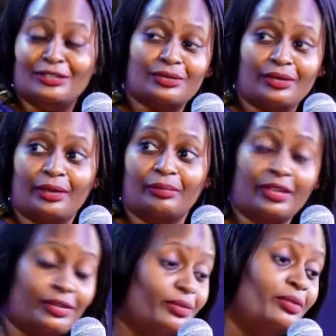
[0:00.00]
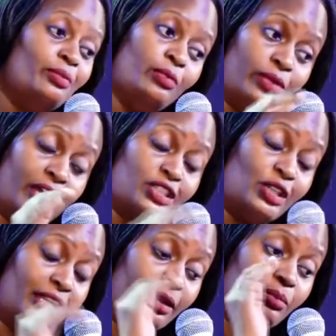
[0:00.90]
So they would
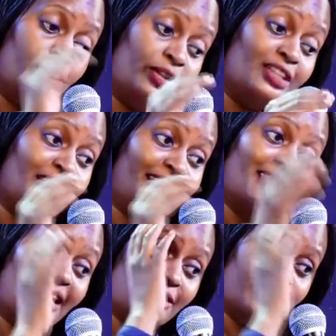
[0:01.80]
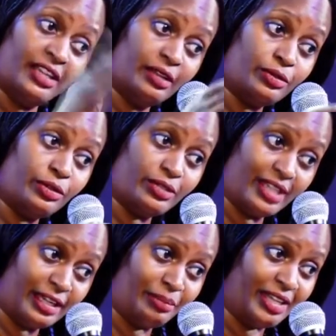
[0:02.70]
actually tell us, find out who your
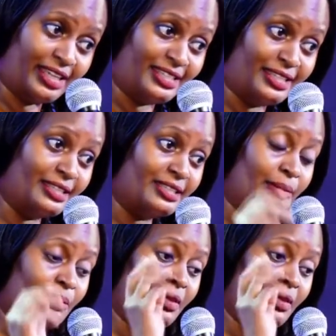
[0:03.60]
target market is.